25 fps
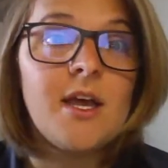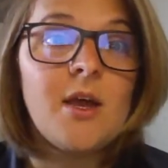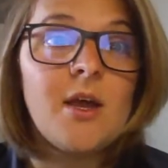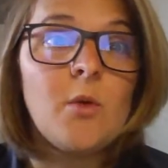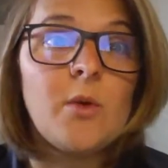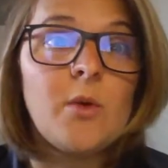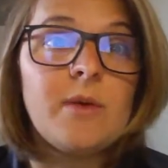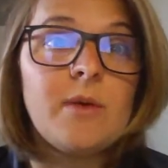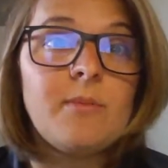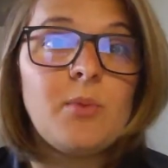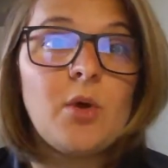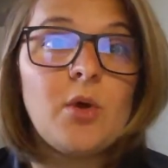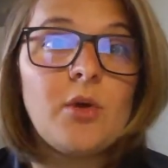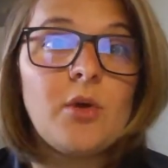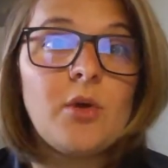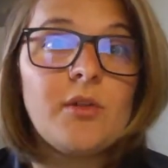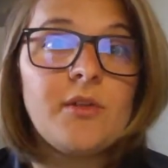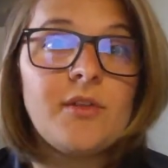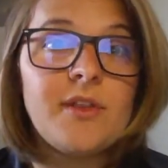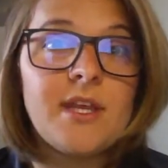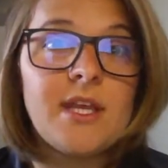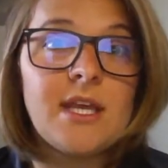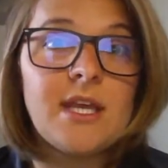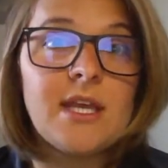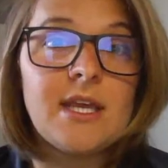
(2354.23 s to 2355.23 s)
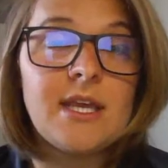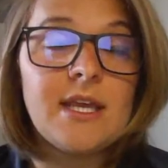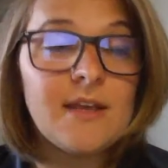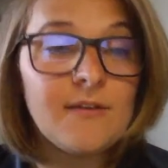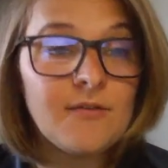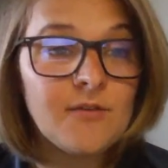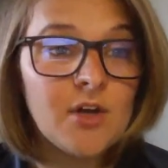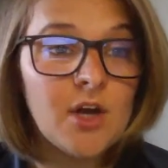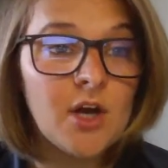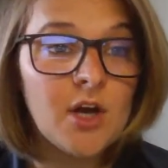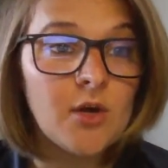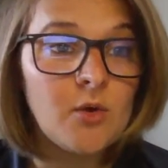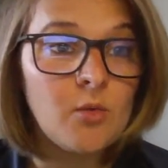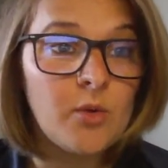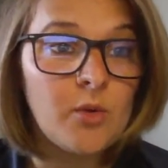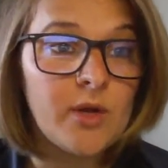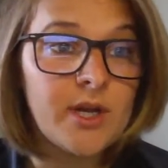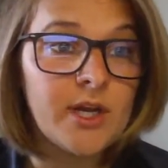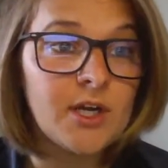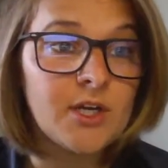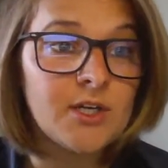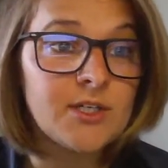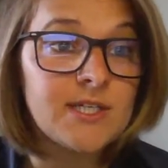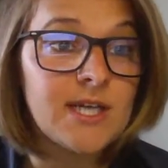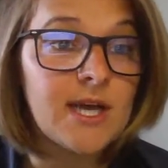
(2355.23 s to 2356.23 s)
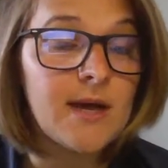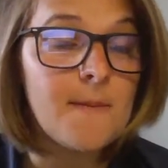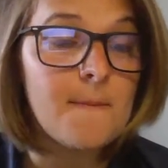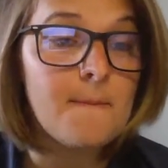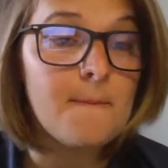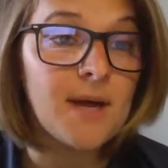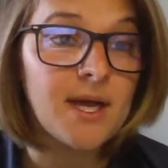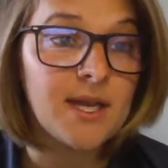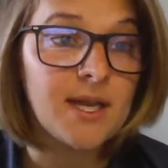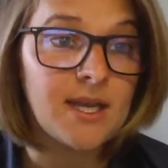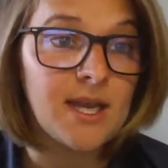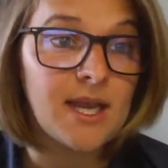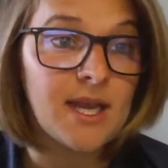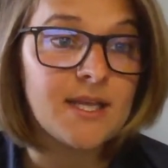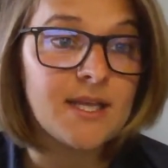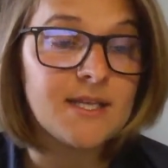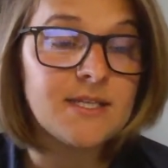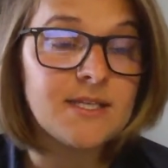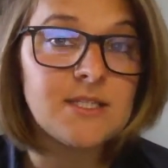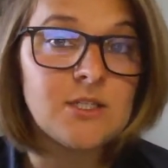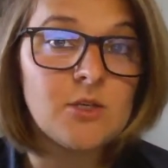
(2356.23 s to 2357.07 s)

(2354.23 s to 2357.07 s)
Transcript: We pull the gift card winners on Mondays,